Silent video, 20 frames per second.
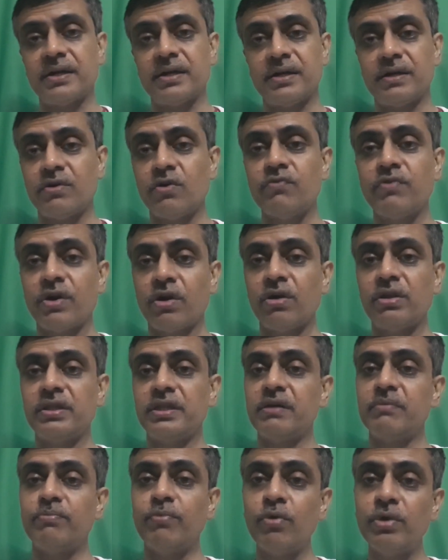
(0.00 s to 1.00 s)
overall
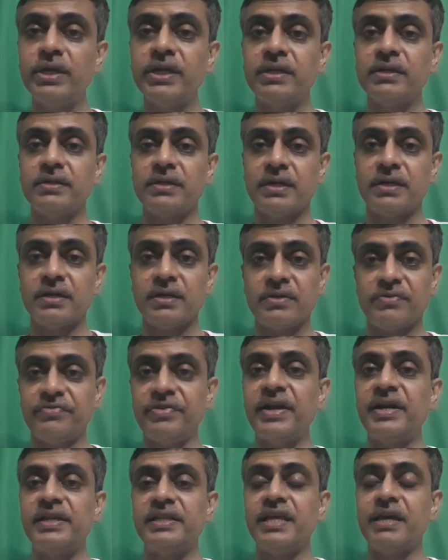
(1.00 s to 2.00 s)
their bowling
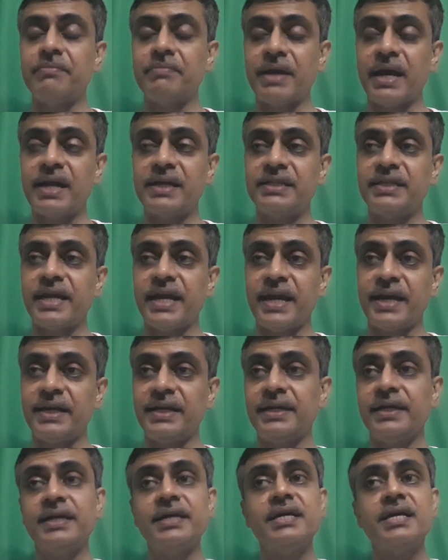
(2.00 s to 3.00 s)
failed them at the
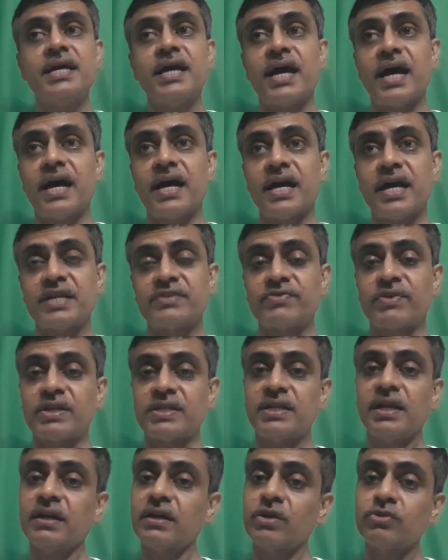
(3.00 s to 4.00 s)
end. As far as
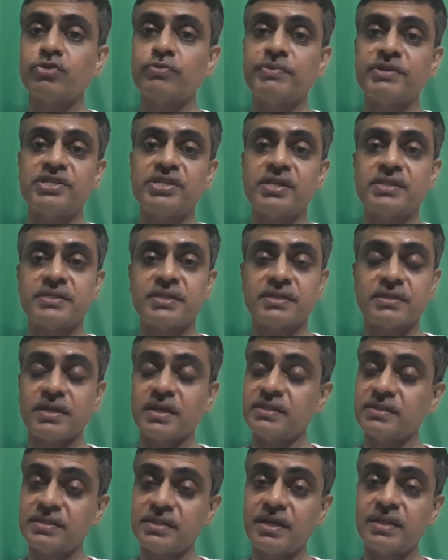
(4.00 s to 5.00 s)
the Lucknow Super Giants is
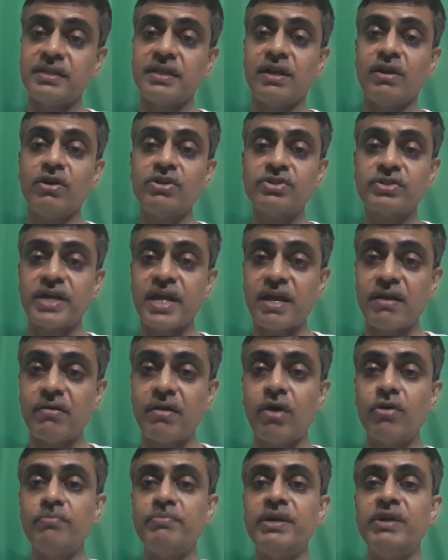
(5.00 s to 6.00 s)
concerned, they lost
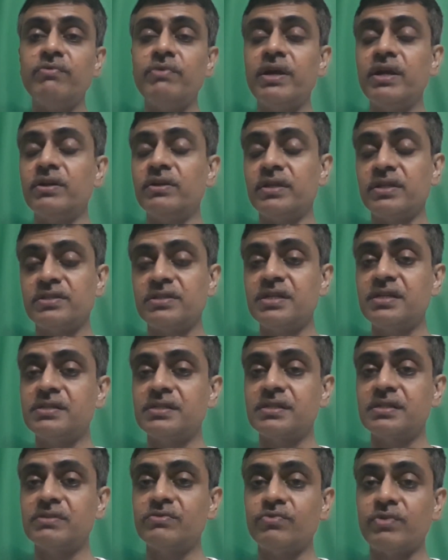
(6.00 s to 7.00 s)
Rahul midway in the
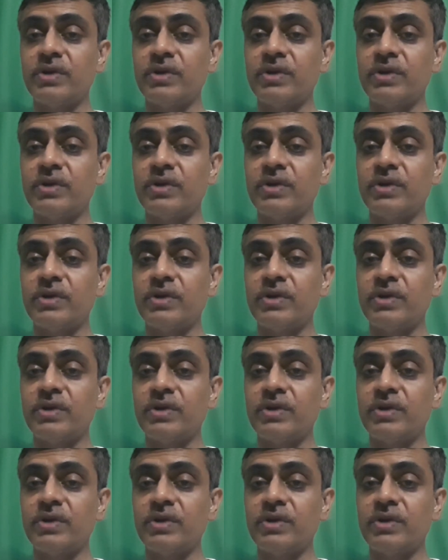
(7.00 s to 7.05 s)
season to